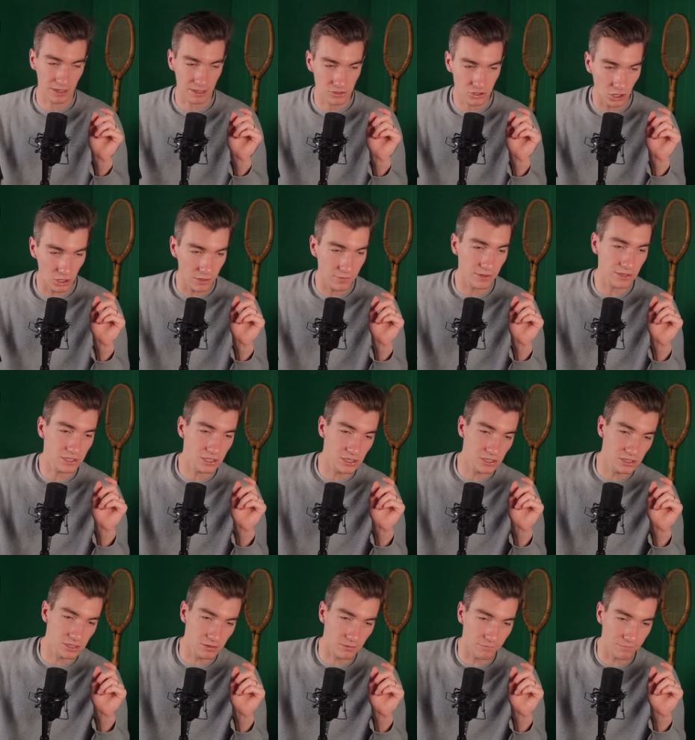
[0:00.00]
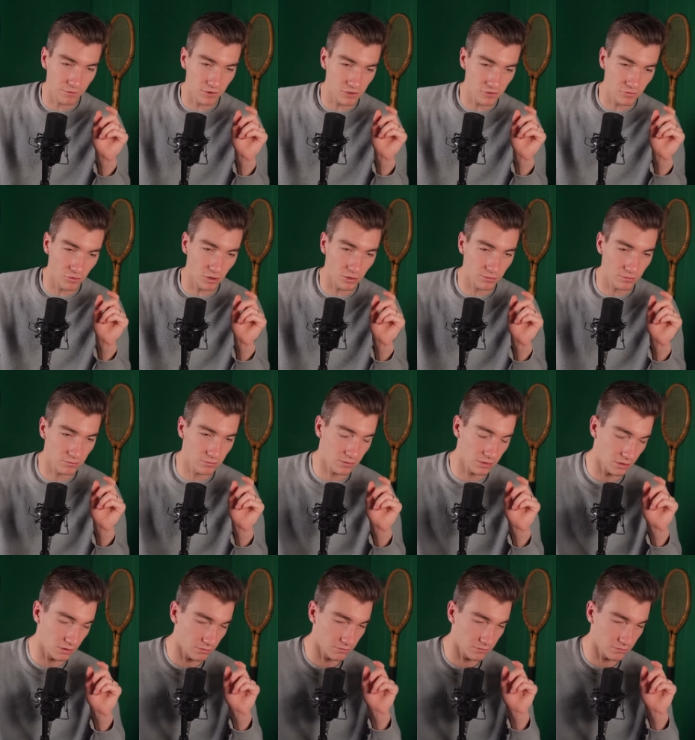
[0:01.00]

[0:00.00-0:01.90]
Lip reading: Like Djokovic's first four